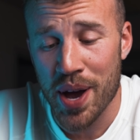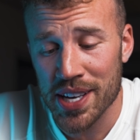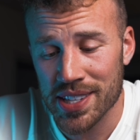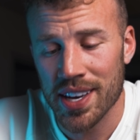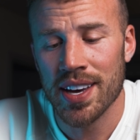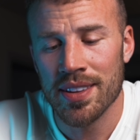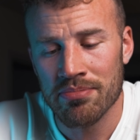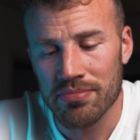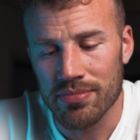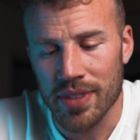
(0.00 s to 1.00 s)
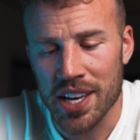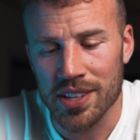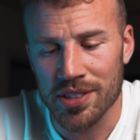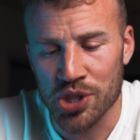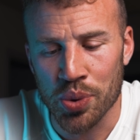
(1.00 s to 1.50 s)
ask,
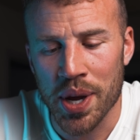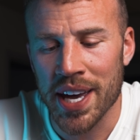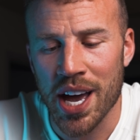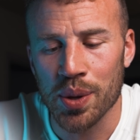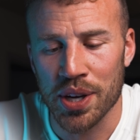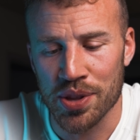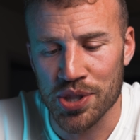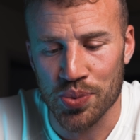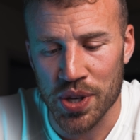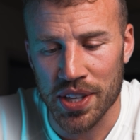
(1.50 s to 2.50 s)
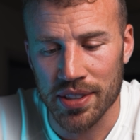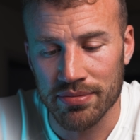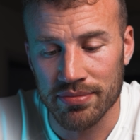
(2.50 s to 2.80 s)
hey, do you wanna hang out later this week?